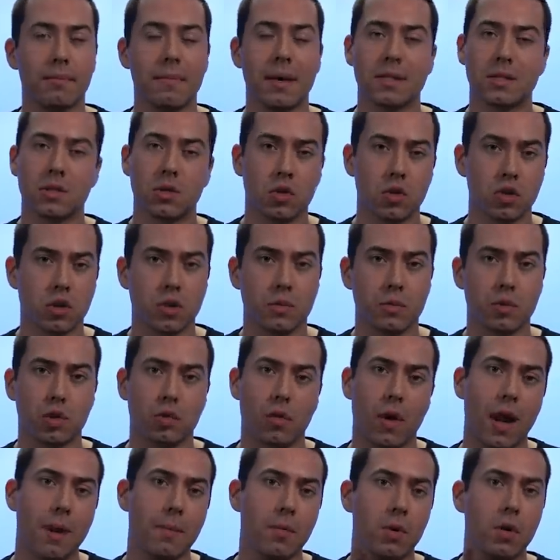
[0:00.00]
Messenger
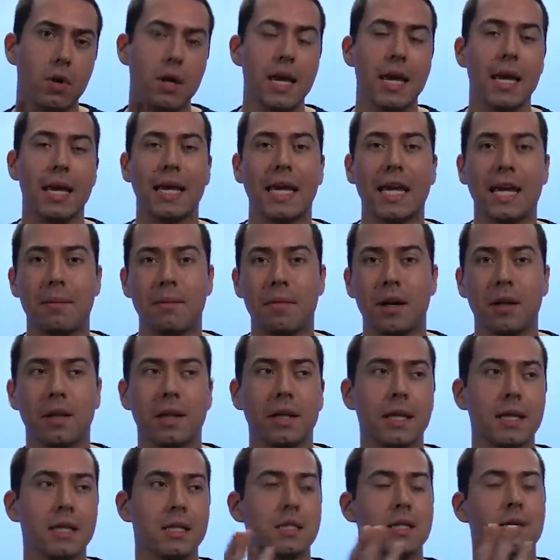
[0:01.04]
subscriber, email
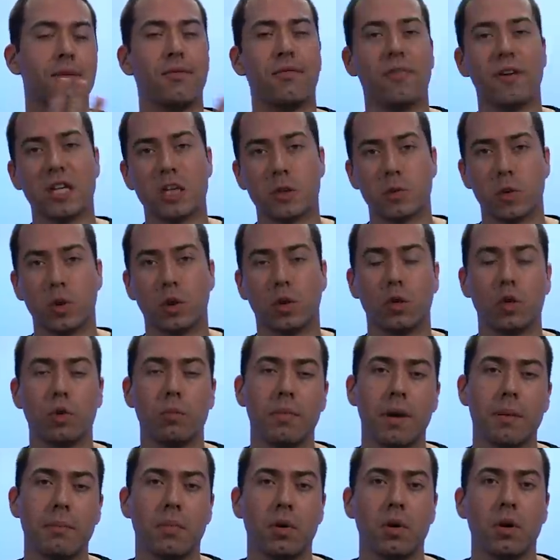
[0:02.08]
list, Facebook group
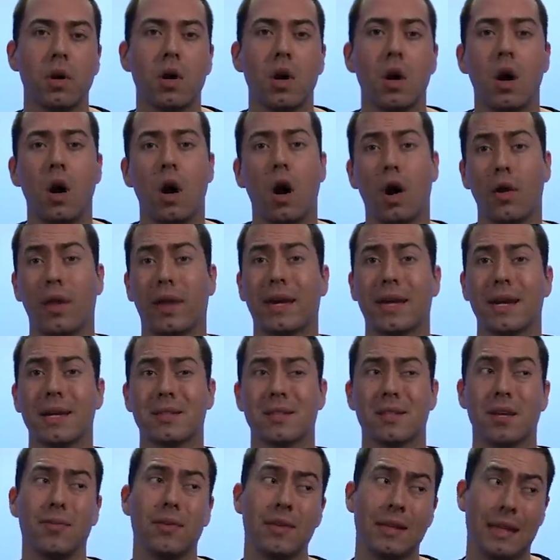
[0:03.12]
member, all that kind of
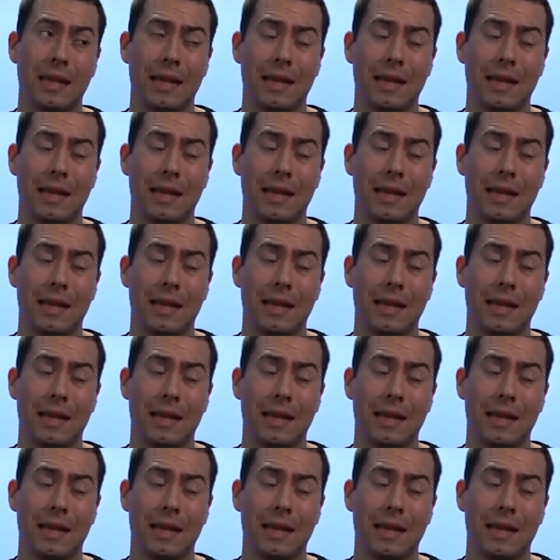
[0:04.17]
stuff.